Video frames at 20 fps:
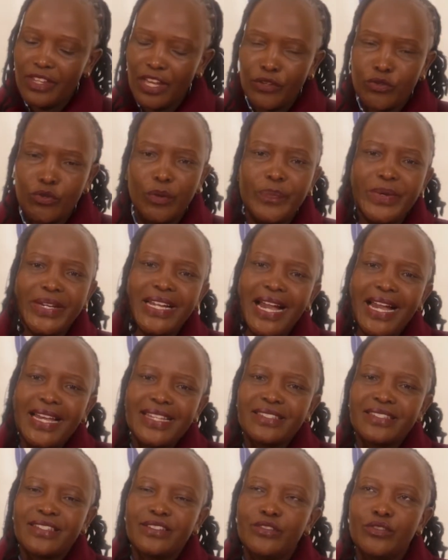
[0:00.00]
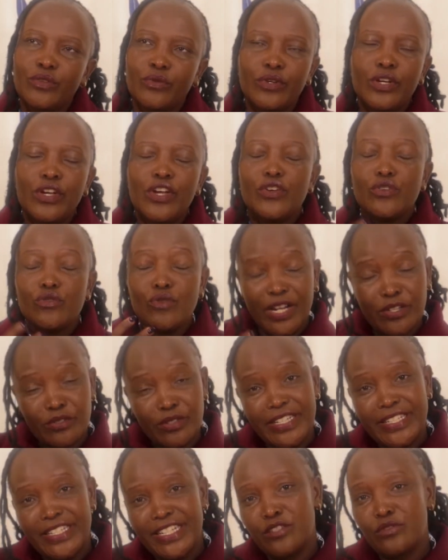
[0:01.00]
You're being asked, you
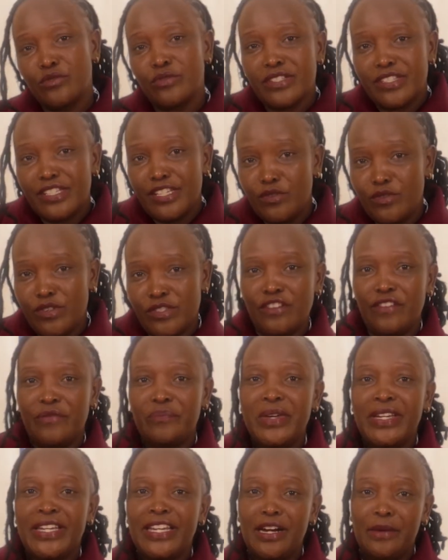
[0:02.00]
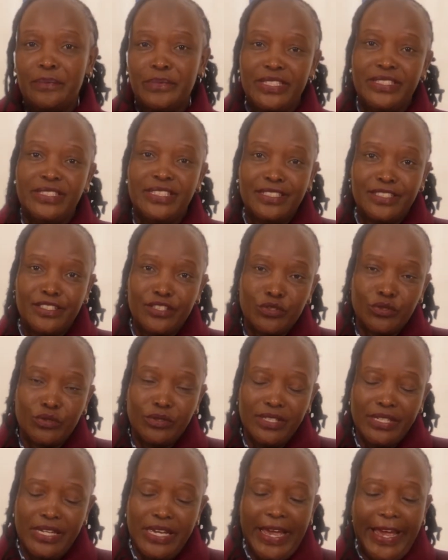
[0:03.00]
actually need to see yourself making a
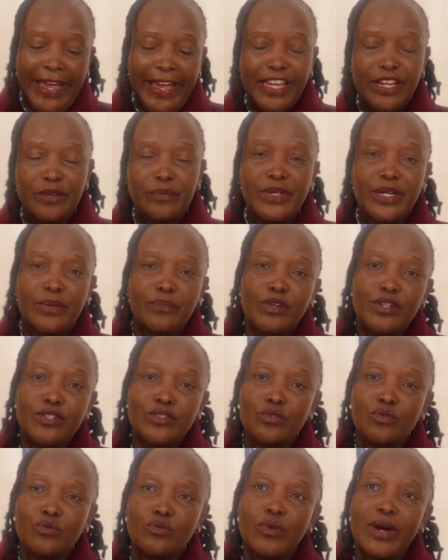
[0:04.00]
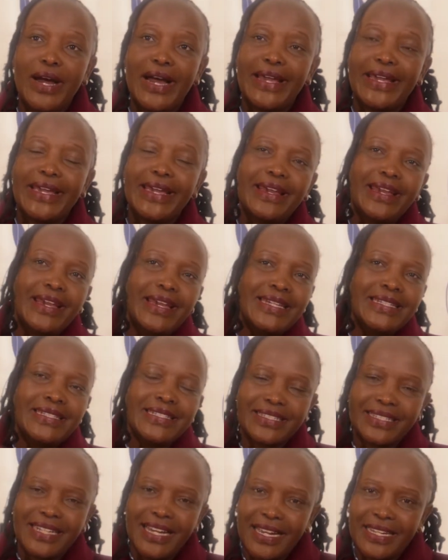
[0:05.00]
presentation and be able to
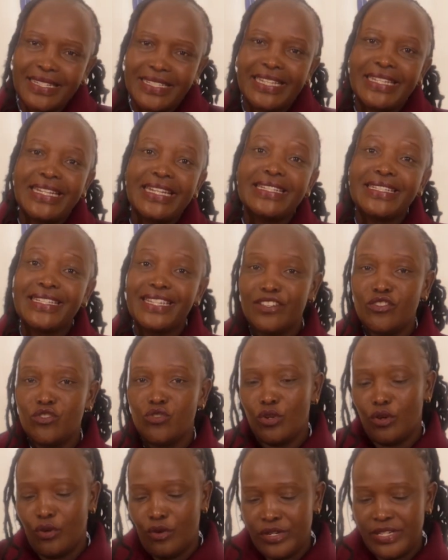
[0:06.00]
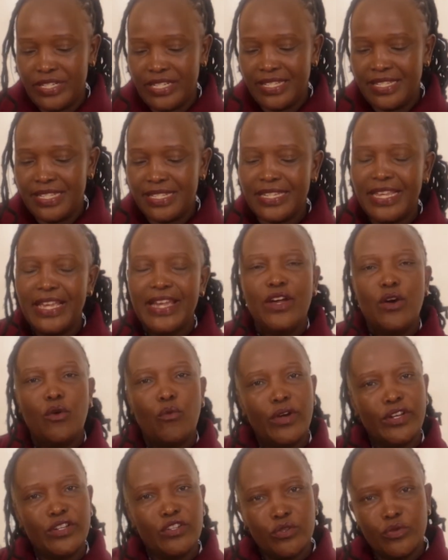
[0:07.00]
interact and engage your audience
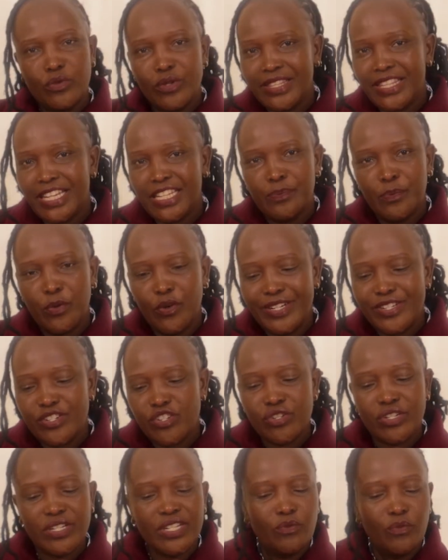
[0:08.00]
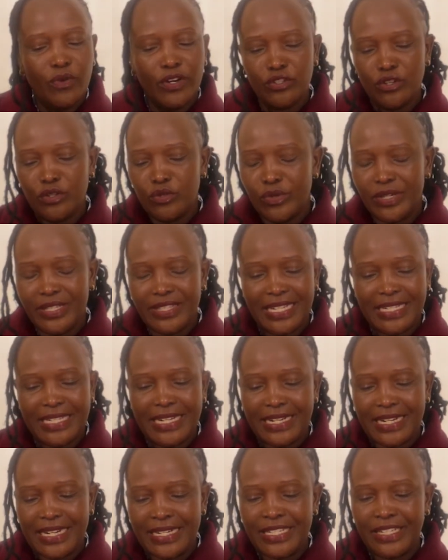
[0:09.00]
when you're doing that poetry, when you're doing that
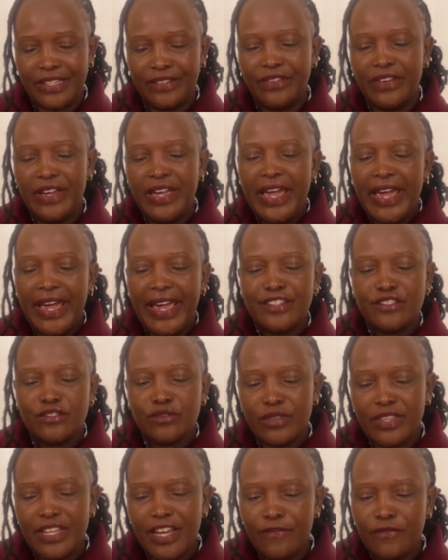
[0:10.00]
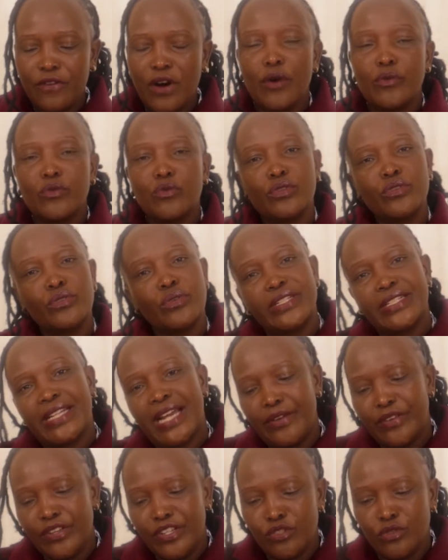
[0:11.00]
narrative. And so therefore, I would want to
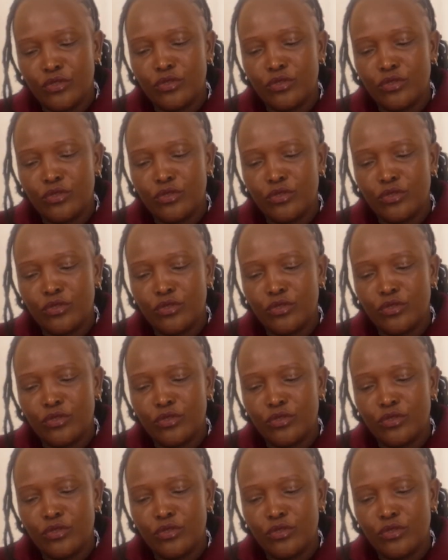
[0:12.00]
encourage